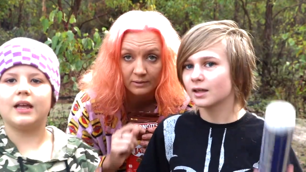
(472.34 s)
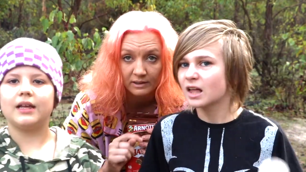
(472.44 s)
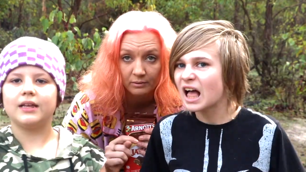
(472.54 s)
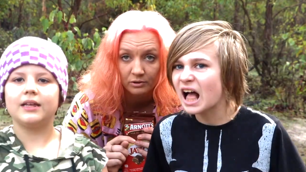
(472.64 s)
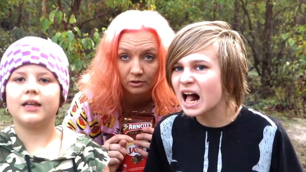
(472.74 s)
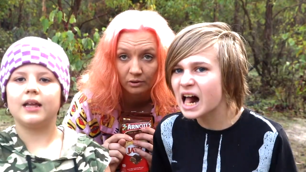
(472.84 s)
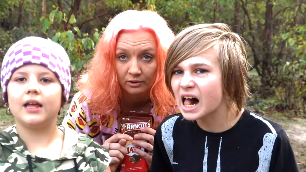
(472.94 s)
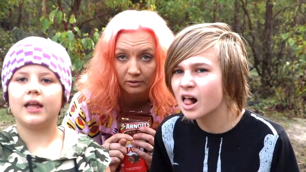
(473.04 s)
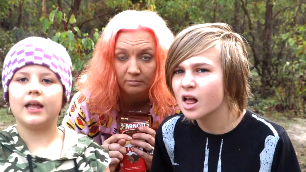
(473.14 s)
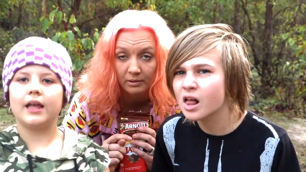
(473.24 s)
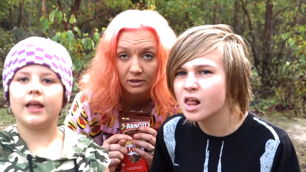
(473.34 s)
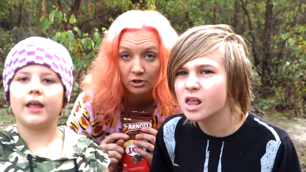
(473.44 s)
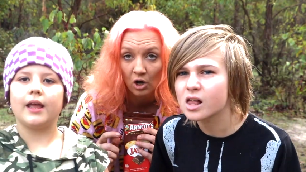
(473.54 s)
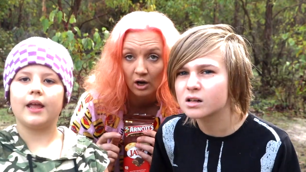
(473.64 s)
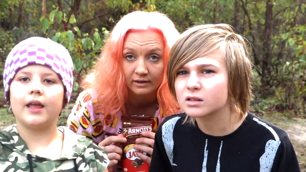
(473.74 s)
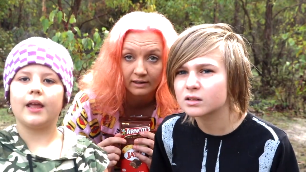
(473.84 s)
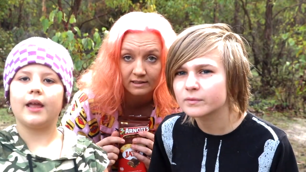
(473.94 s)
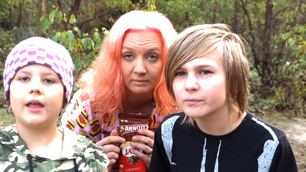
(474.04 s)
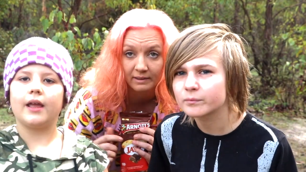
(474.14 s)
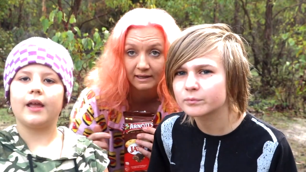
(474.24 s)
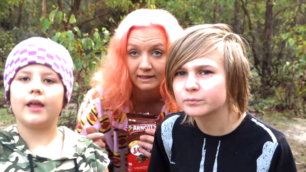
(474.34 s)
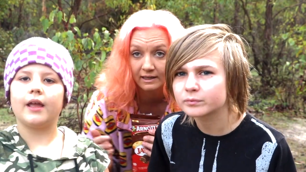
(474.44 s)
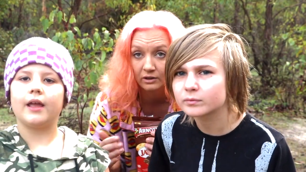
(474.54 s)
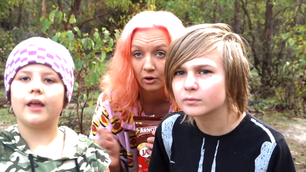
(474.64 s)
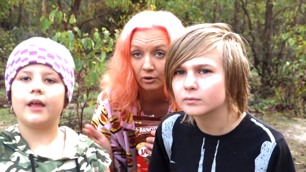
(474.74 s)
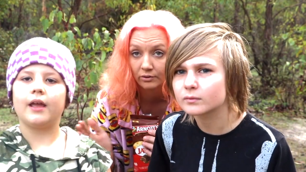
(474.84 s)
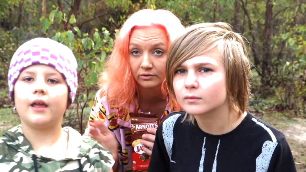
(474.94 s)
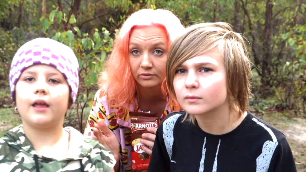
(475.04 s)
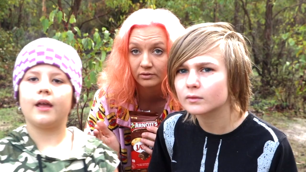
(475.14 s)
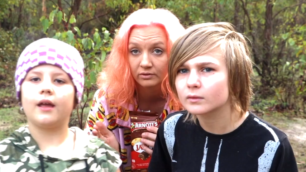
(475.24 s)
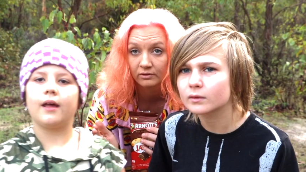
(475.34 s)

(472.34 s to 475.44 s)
Speaker 1: we said we shouldn't look at them, but you kind of need to be in those.